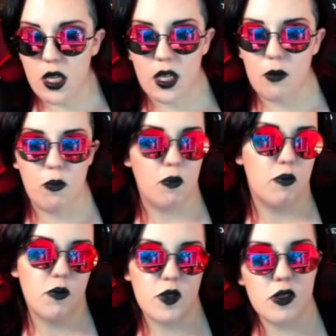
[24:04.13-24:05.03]
And then I can
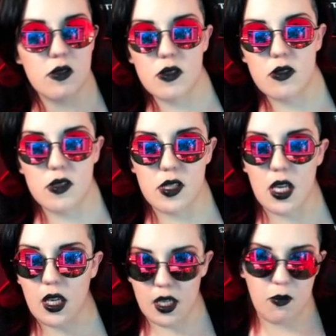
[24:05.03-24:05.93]

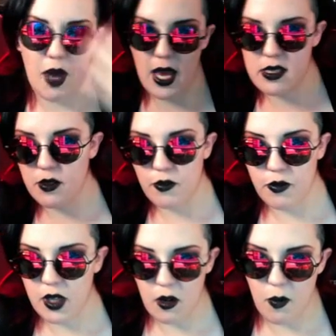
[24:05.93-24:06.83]
sync and mass
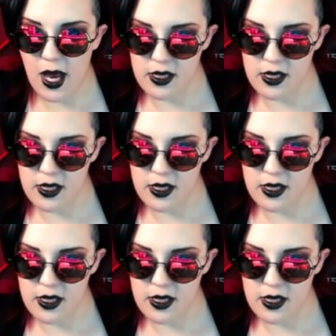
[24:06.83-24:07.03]
apply